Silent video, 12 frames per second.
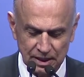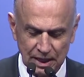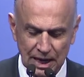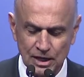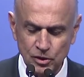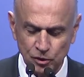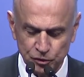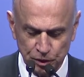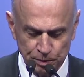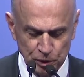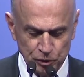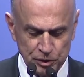and
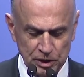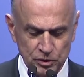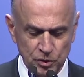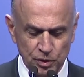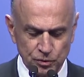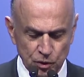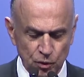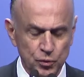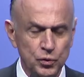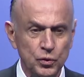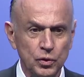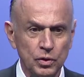contributing to the
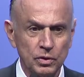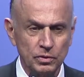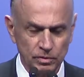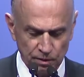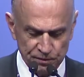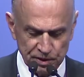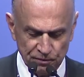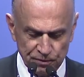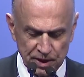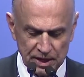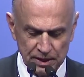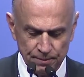growth of
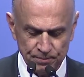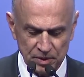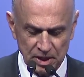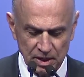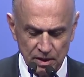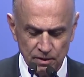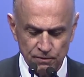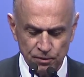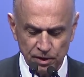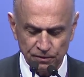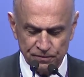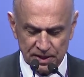Iafei for
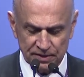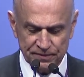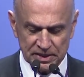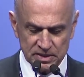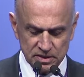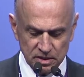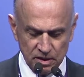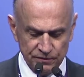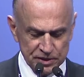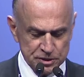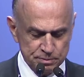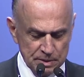the benefit of
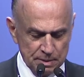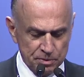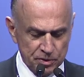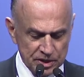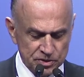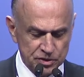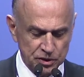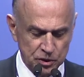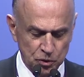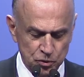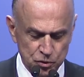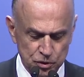its member
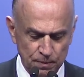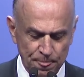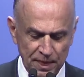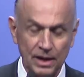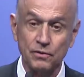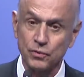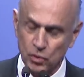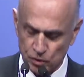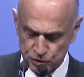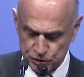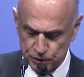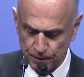institutes and, of
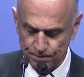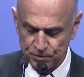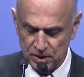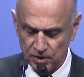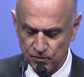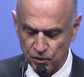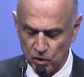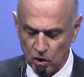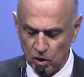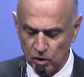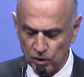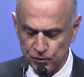course, for
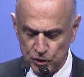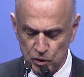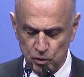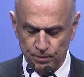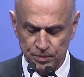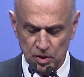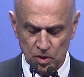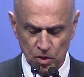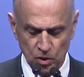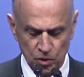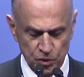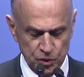all of you
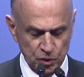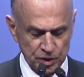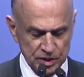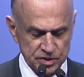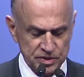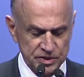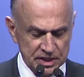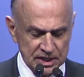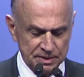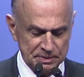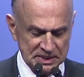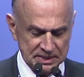through his
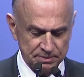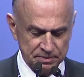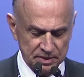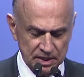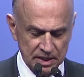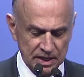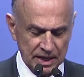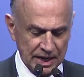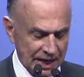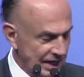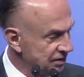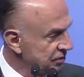dynamism,
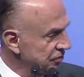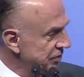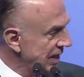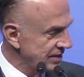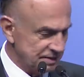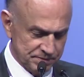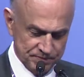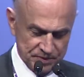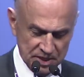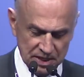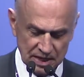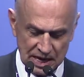enthusiasm,
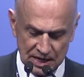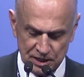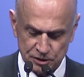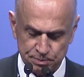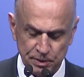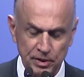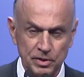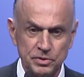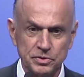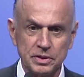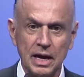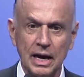and
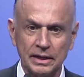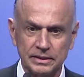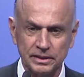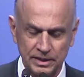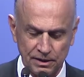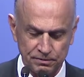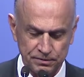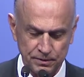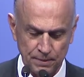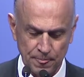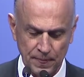experience at ANDAF.